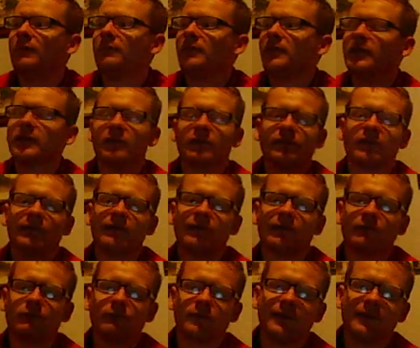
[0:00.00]
because it just
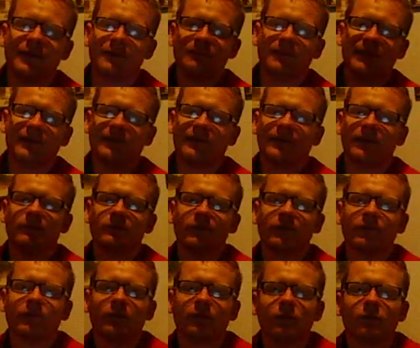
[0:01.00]
really messes up the
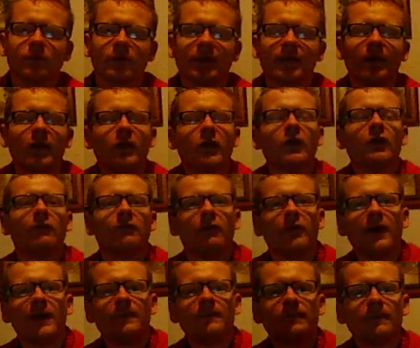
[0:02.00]
story. Right?